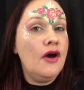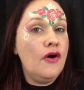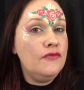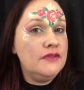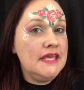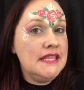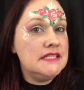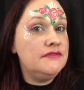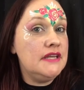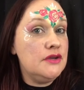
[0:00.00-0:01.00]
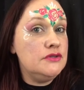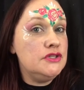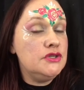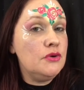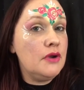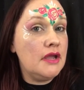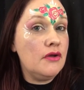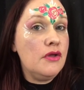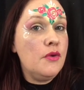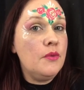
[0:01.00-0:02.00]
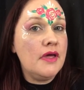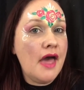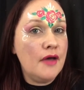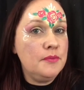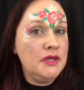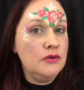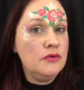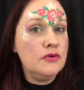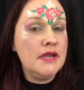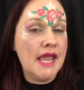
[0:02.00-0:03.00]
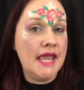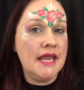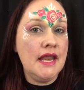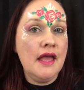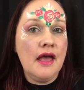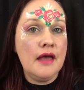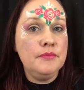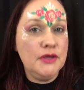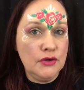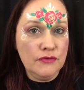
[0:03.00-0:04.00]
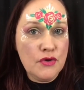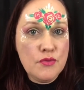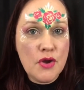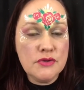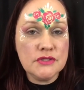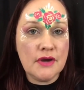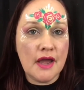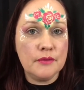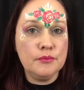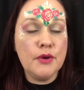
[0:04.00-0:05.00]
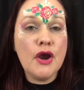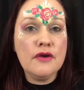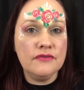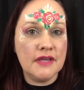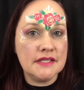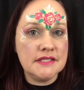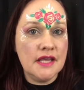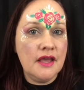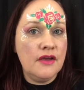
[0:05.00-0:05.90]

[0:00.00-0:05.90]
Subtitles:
Hopefully this video tutorial will help you create a beautiful rose crown perfect